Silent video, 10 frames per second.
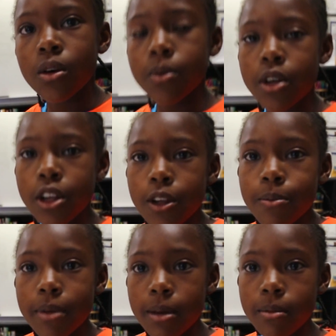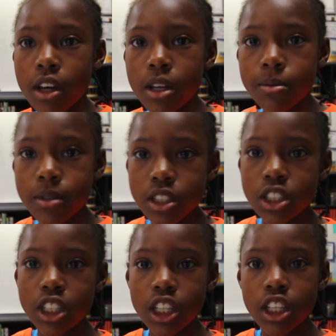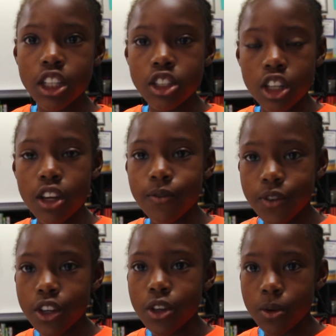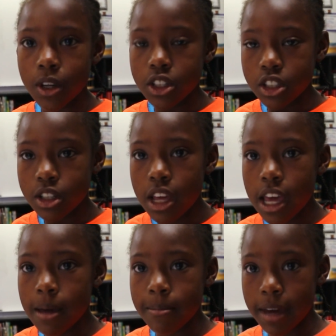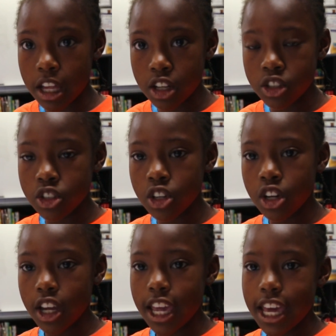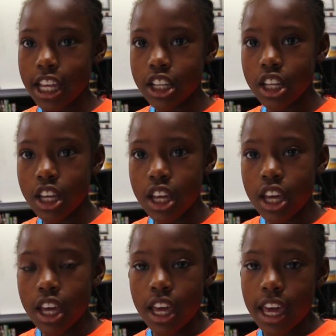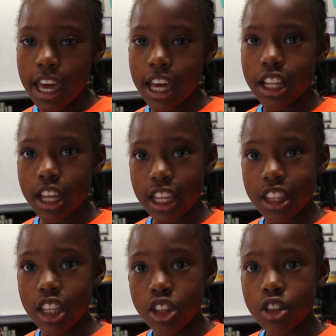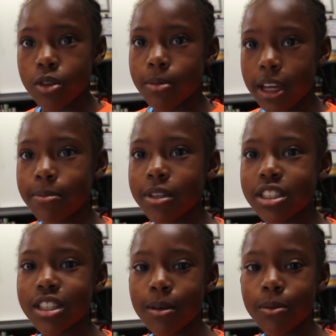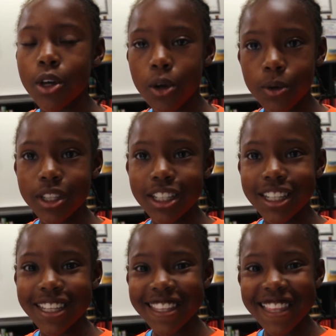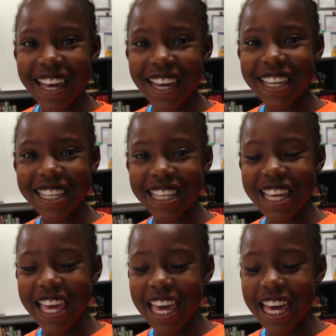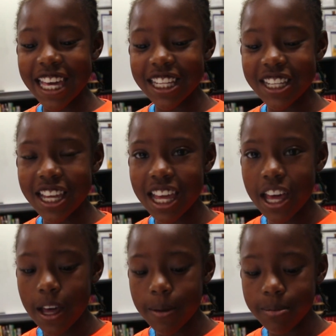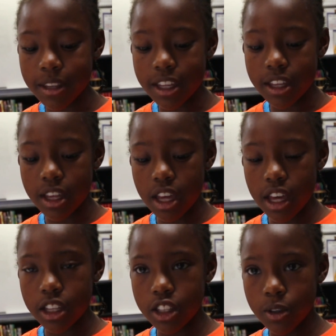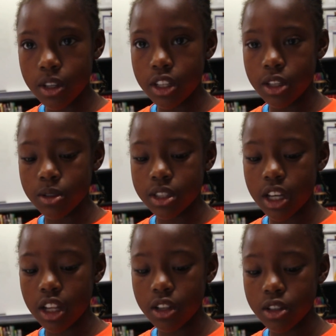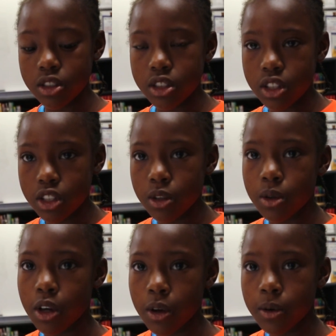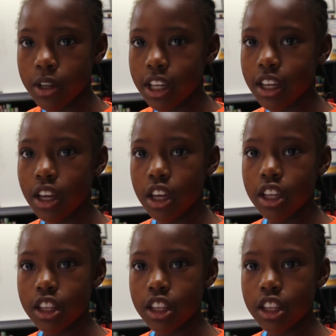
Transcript: Well, my mom, she is a configuration manager, and and I think there might so be some coding in calibrated, and, um, circle, so You could use colors to code it so.